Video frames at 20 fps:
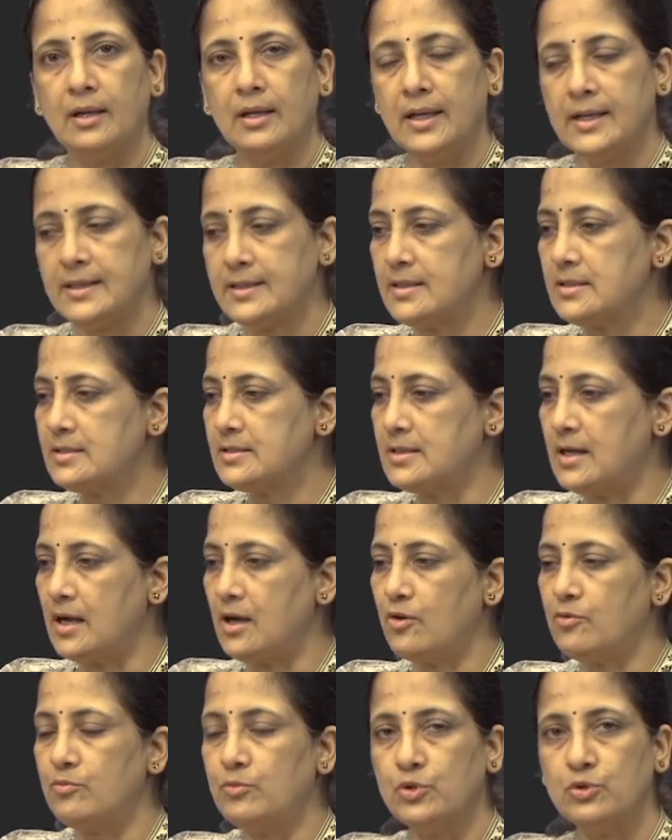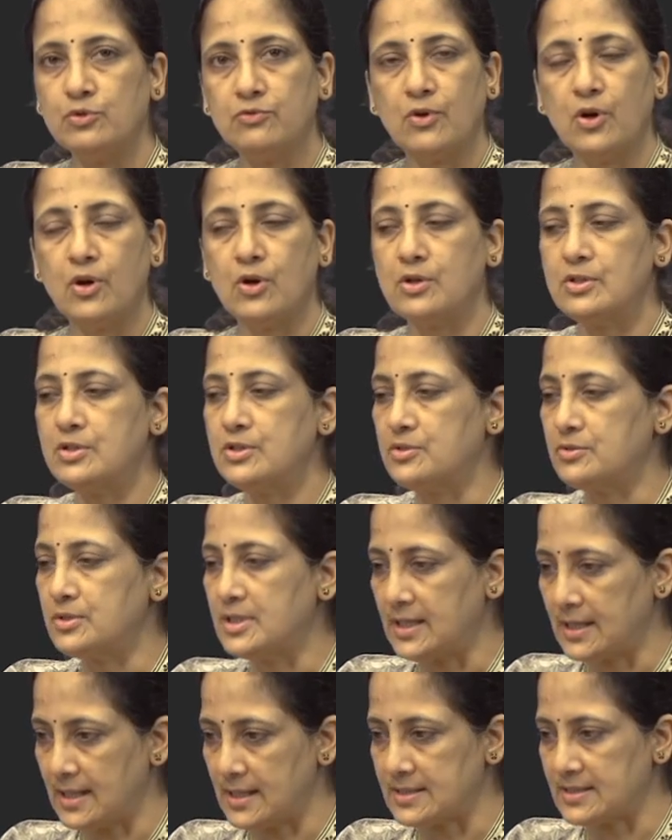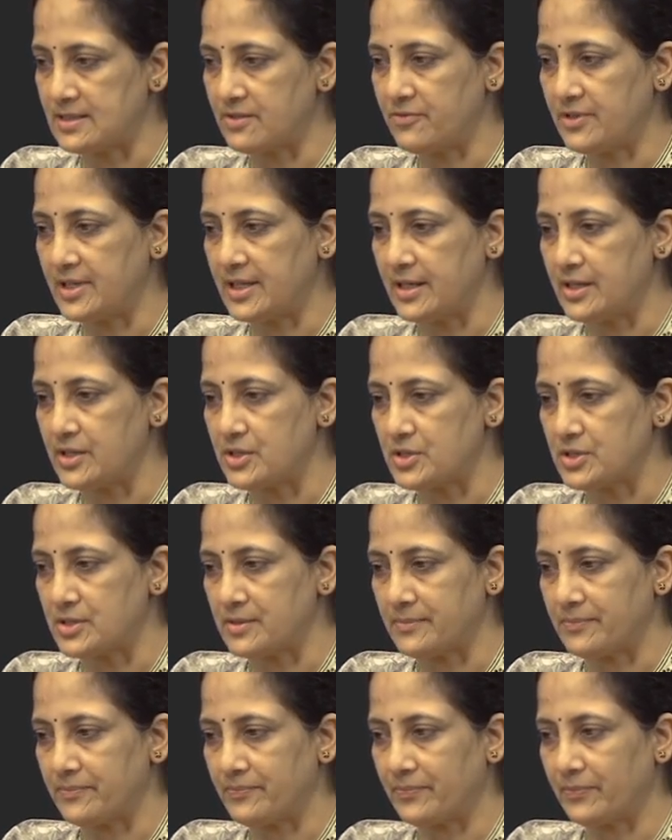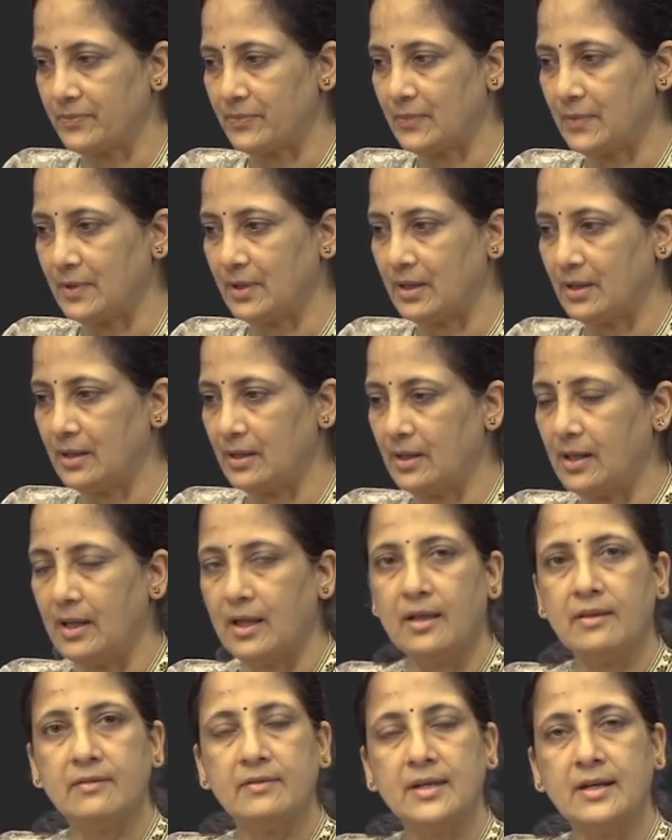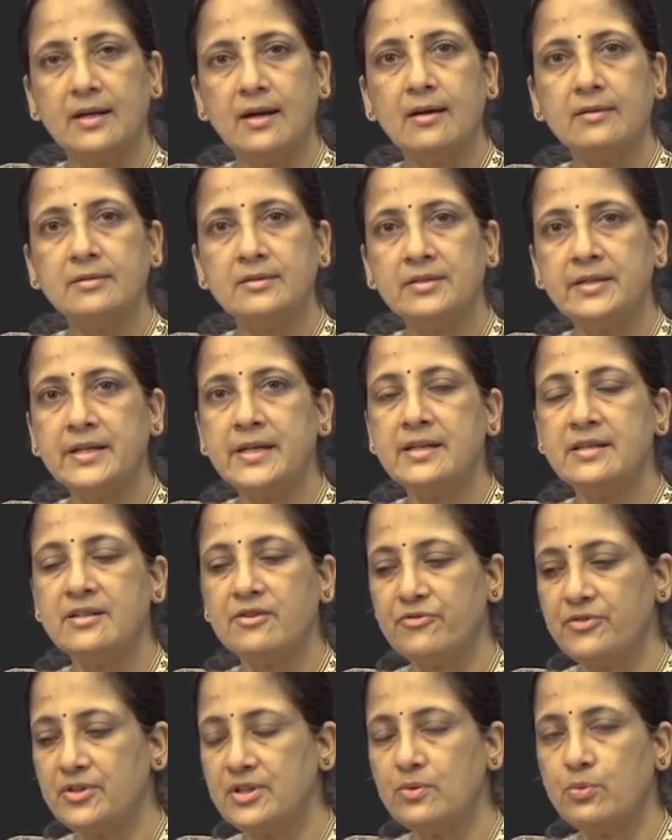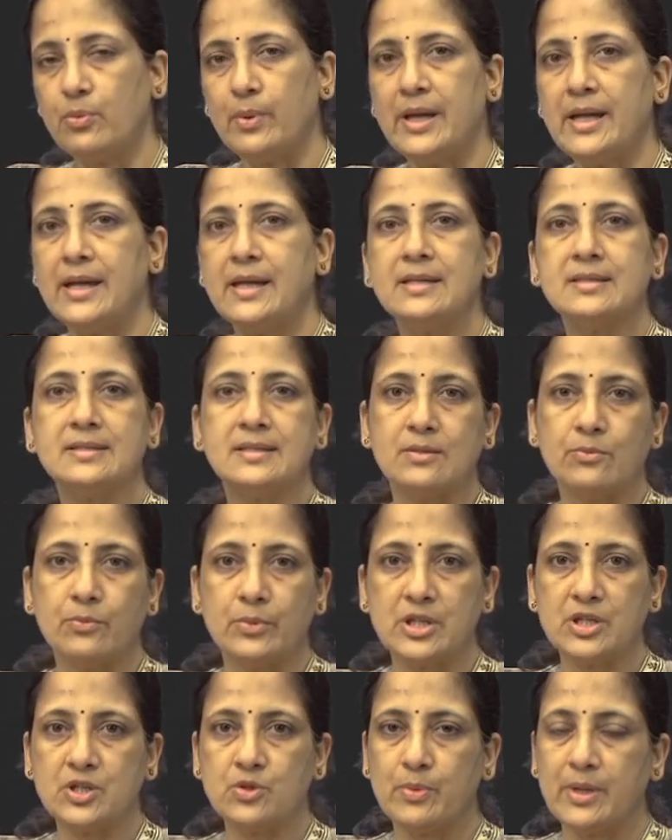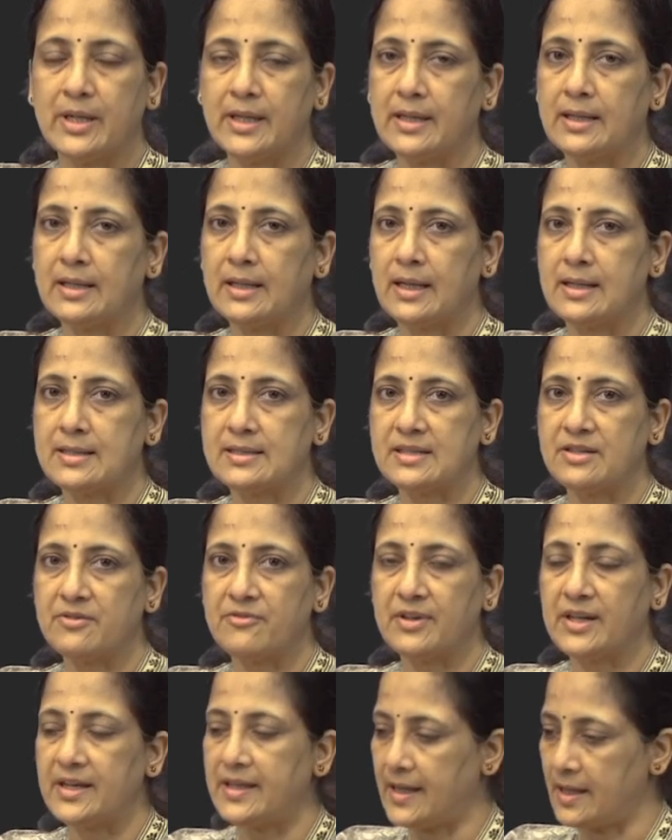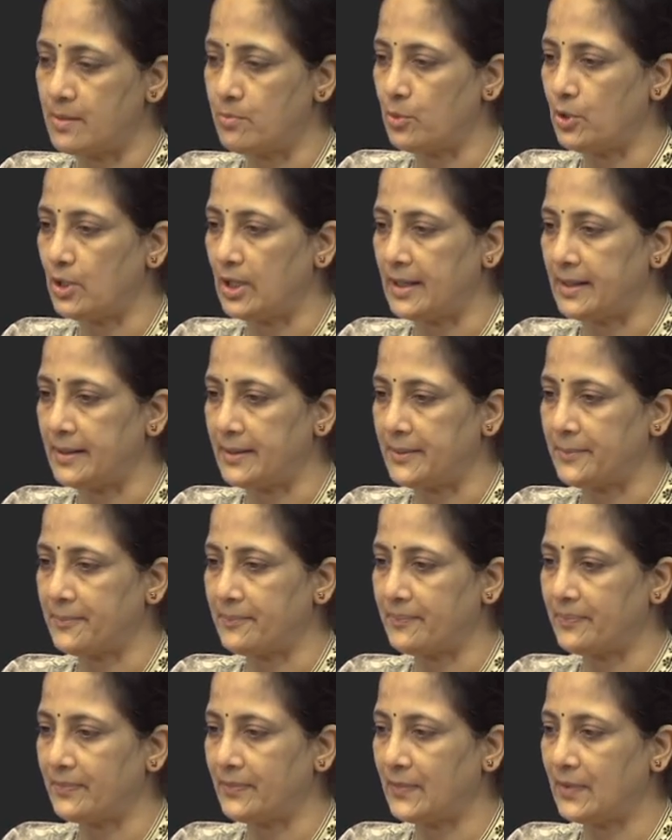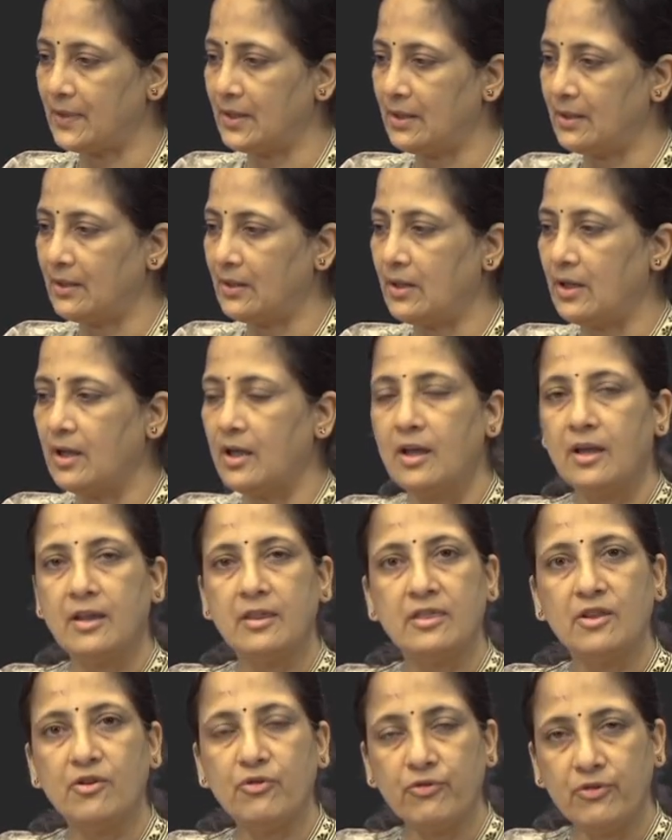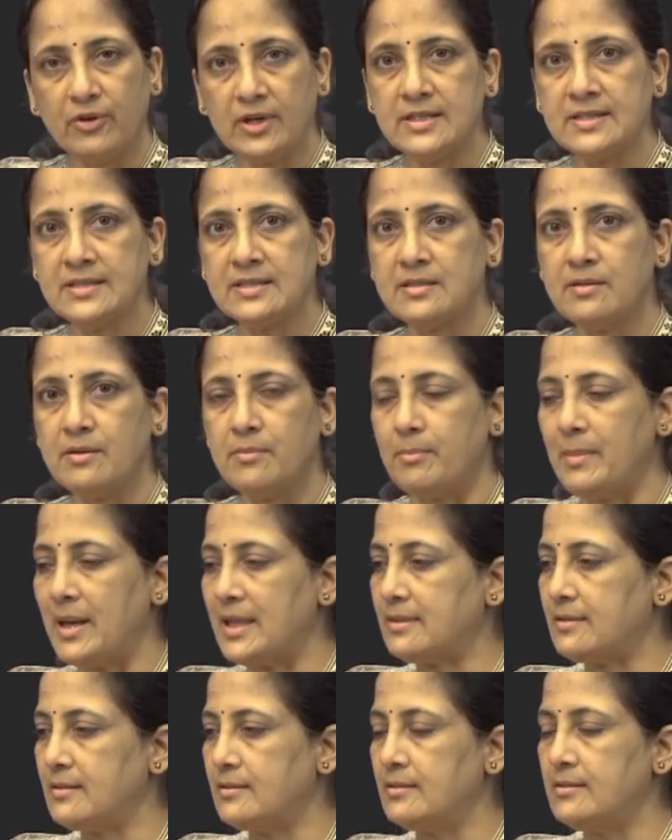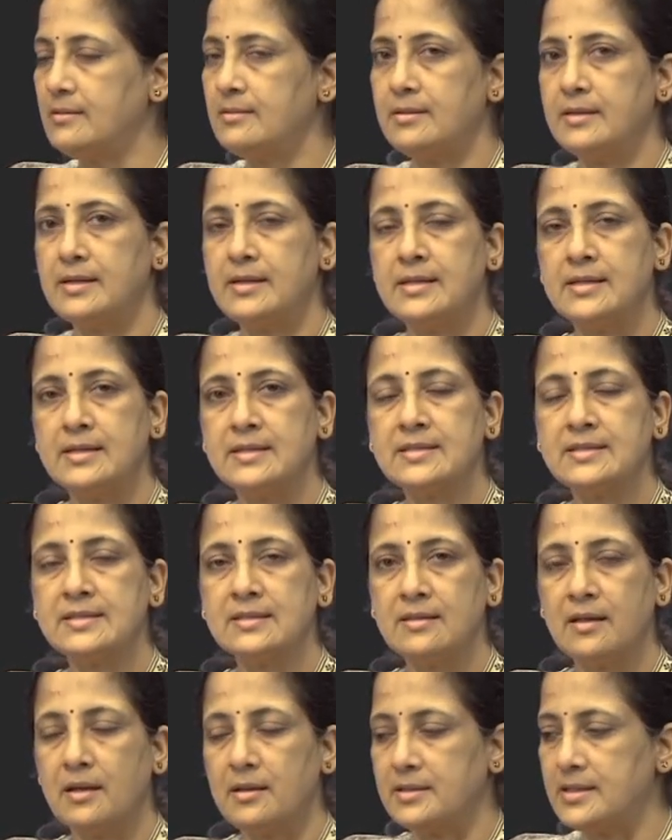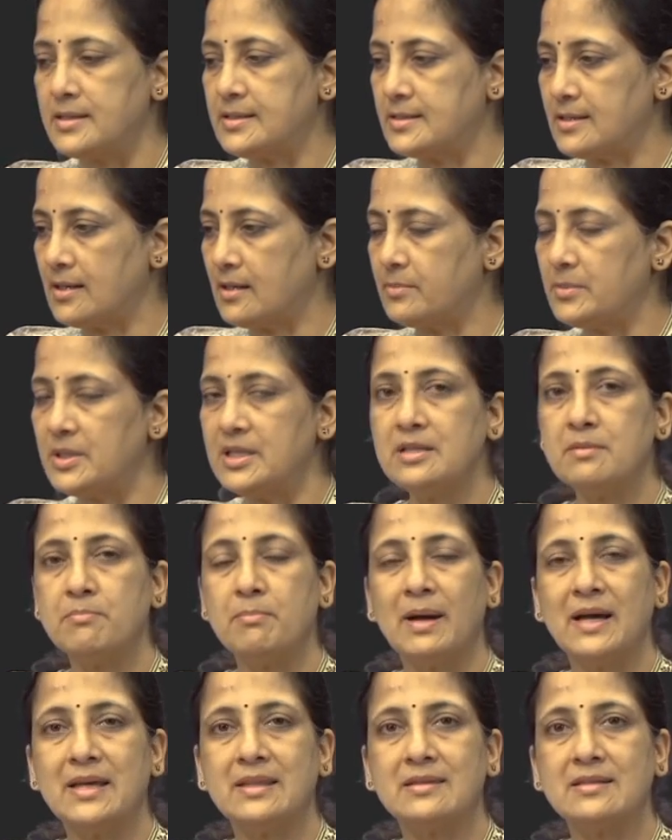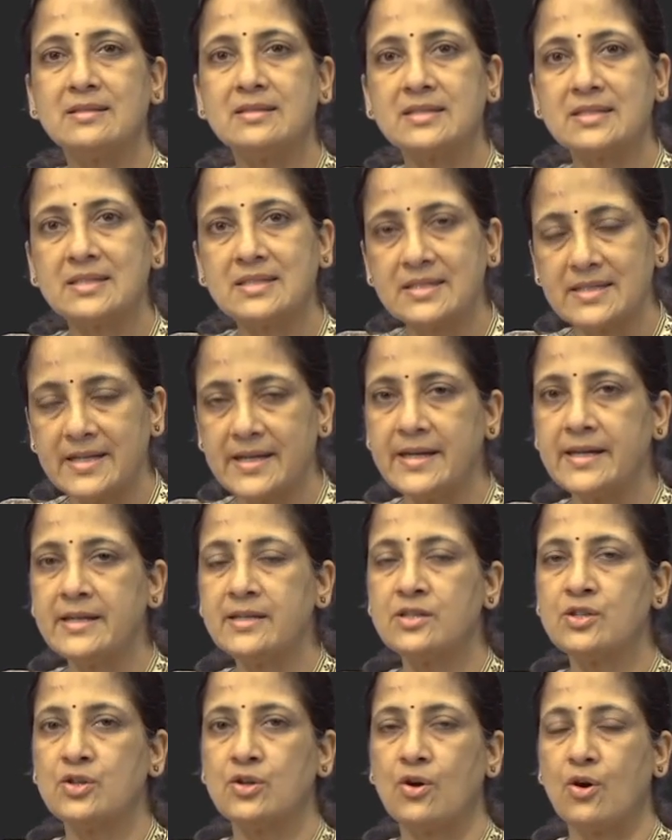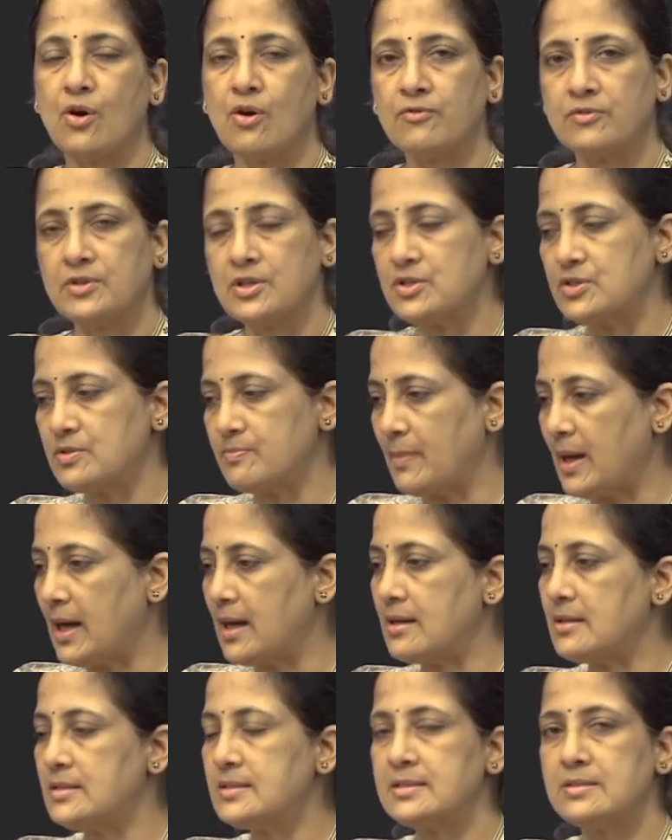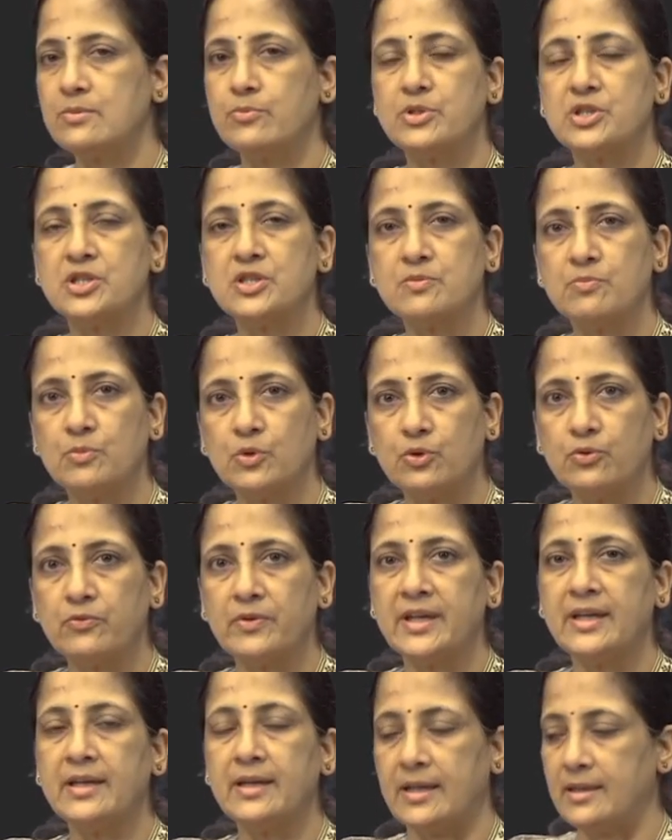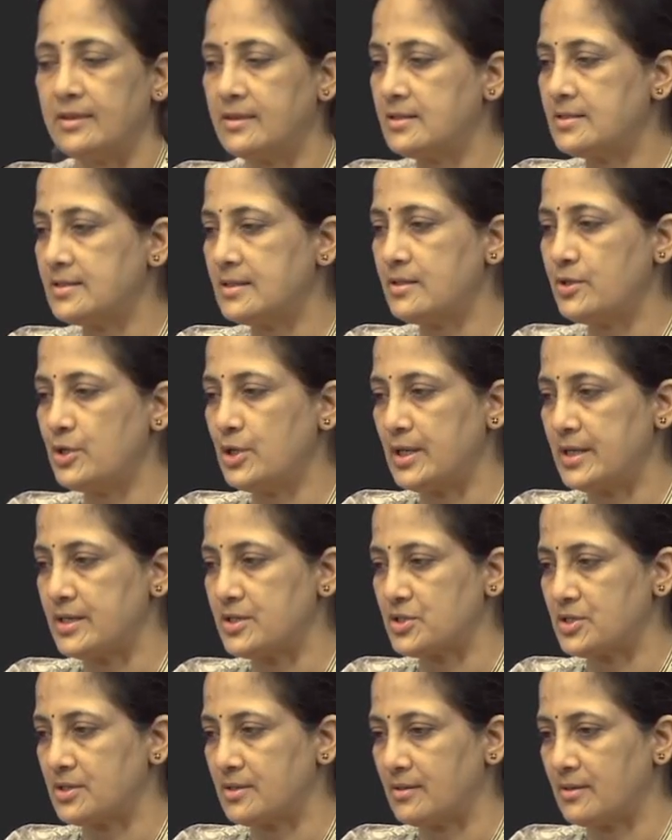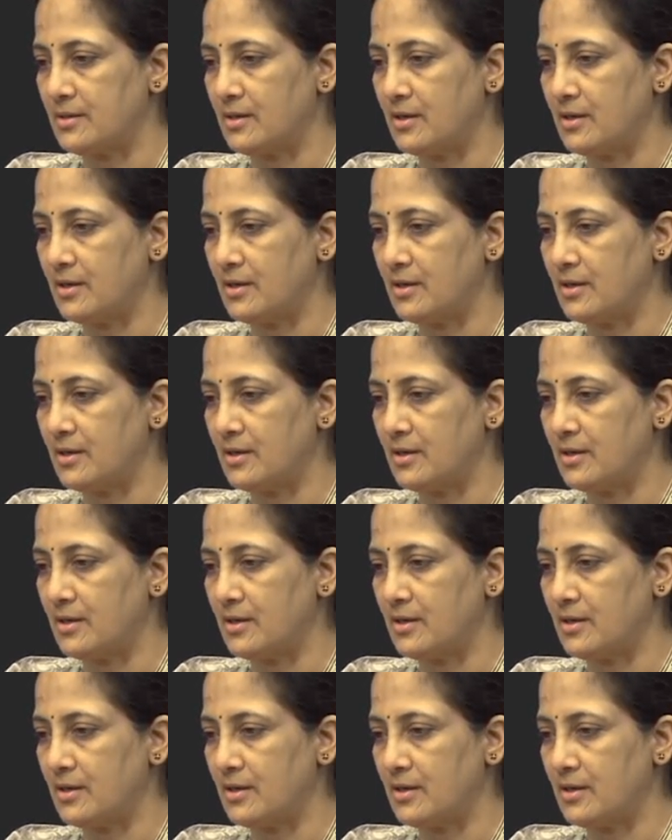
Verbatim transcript: Let us now move on to the classification. There are three different ways in which we can classify emboli. The first method is determined by the state of this mass which is moving in the circulation.